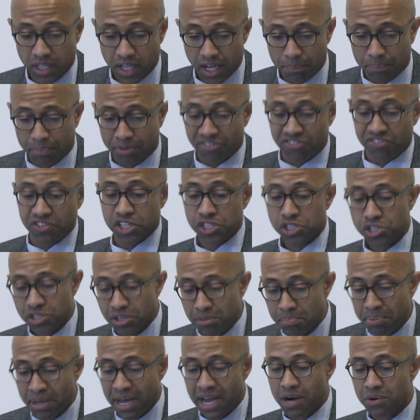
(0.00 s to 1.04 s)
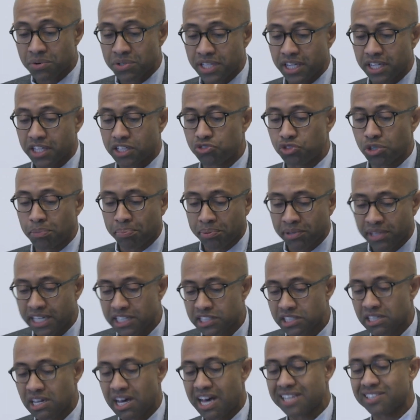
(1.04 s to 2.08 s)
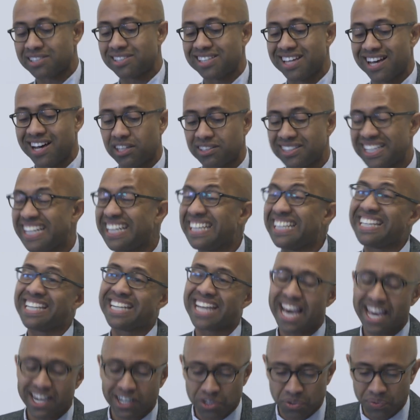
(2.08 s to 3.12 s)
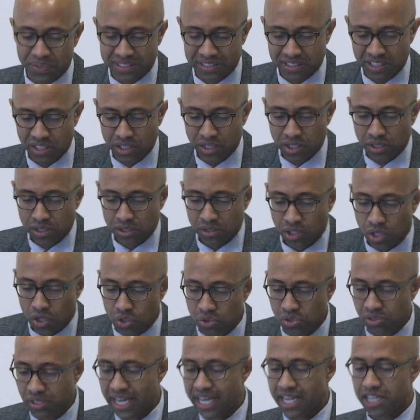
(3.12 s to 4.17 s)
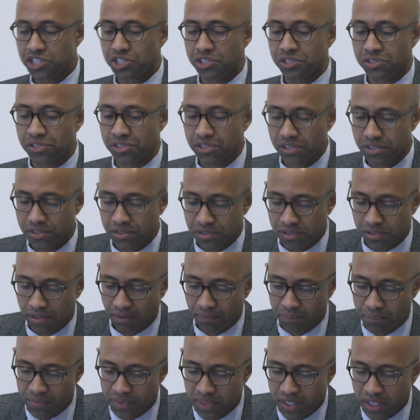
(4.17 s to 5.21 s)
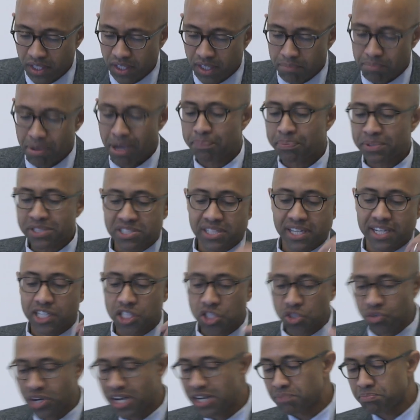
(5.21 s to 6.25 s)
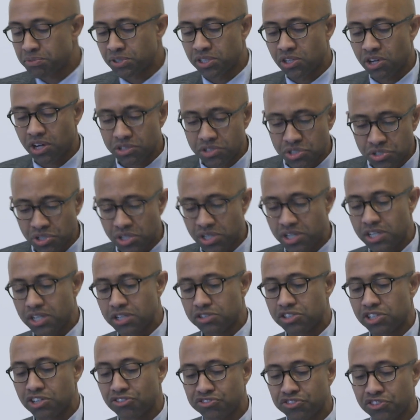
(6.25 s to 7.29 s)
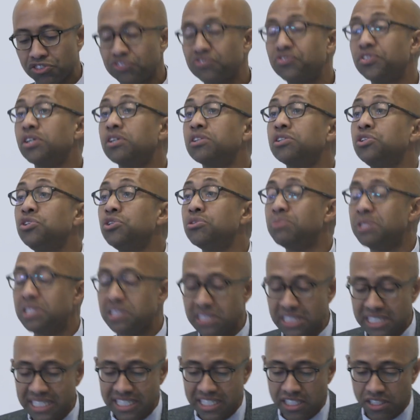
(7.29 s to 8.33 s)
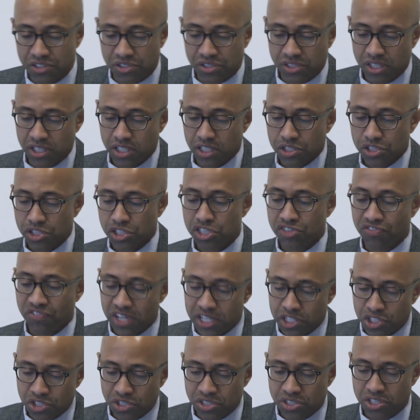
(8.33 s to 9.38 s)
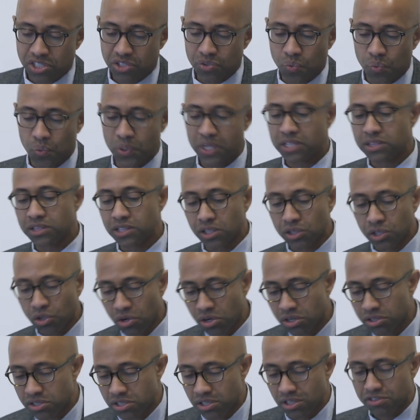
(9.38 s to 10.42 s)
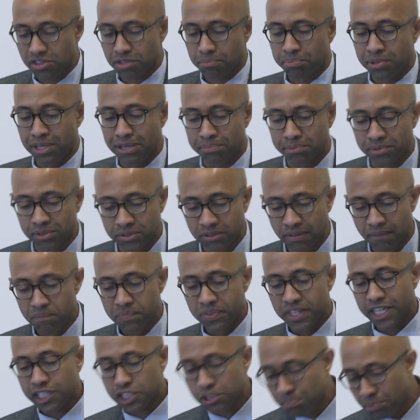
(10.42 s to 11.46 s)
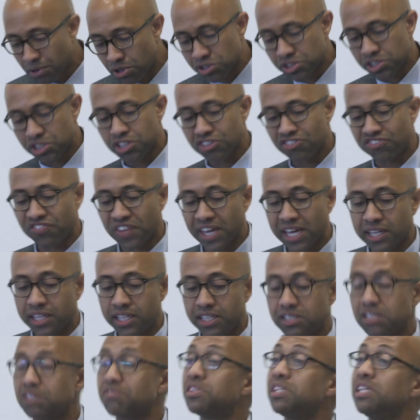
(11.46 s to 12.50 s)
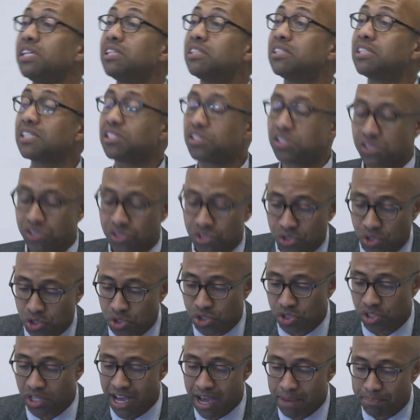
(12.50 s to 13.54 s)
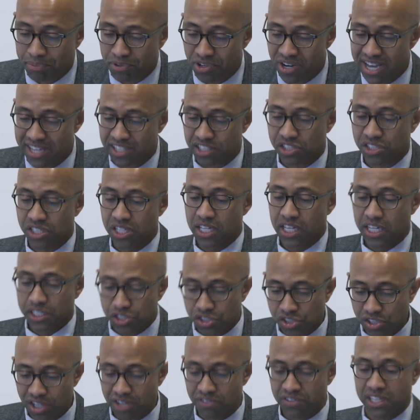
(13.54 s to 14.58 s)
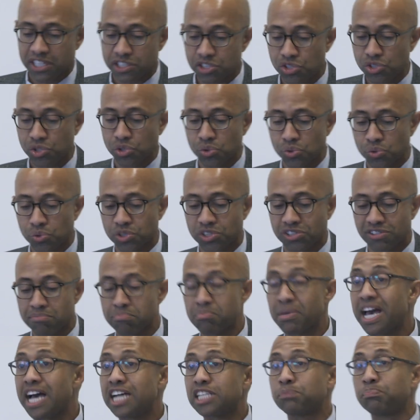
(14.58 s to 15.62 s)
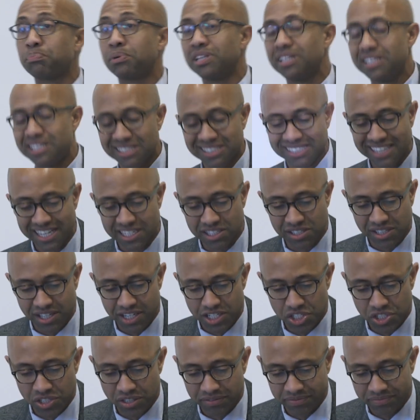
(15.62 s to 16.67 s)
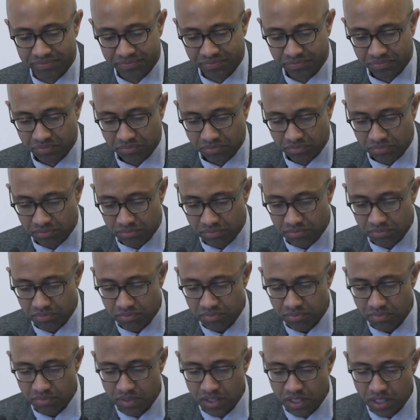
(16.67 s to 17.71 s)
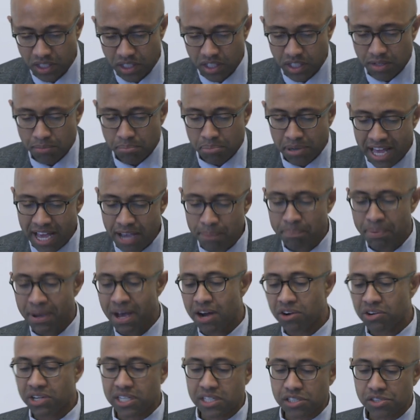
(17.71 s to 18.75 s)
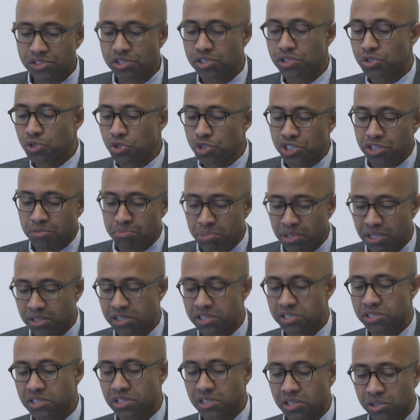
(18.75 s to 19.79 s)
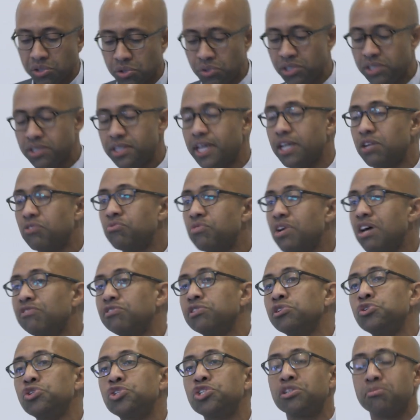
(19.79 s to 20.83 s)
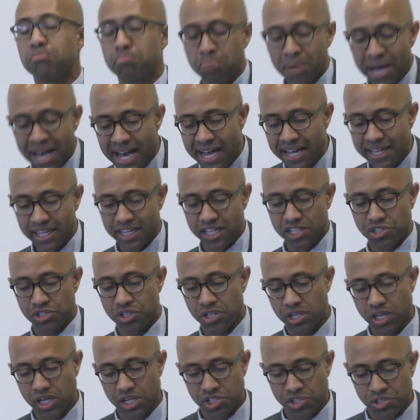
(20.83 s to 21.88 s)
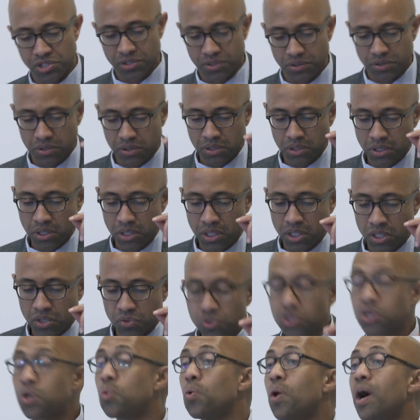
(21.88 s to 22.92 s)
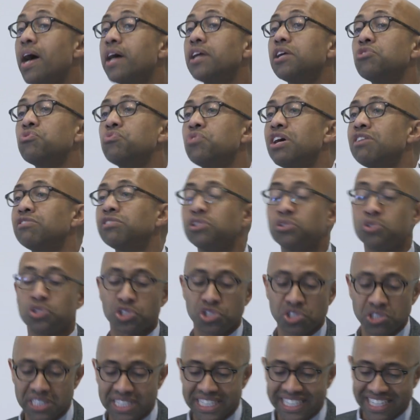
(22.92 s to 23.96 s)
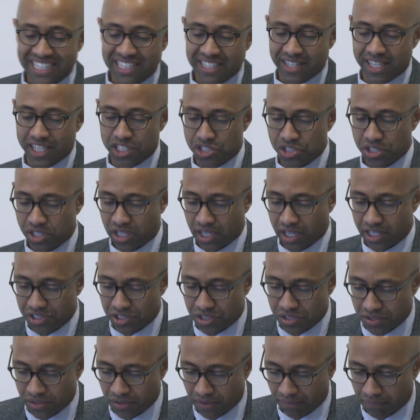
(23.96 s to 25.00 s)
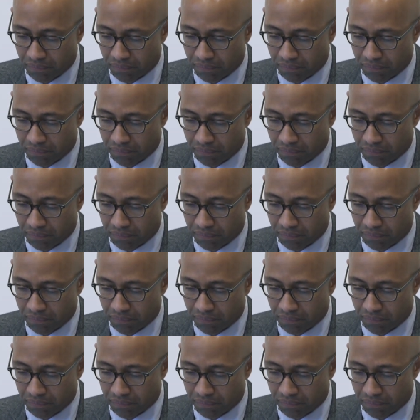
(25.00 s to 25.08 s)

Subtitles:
a provisional power that could replace hostile and inadequate local agencies. By presenting credible alternatives that fulfilled human needs, such ventures could win the loyalty of the people, exposing the failings of the existing social apparatus and serving as tools of mass politicization. Black Power institution builders concluded that a revolution by education required a revolution in education.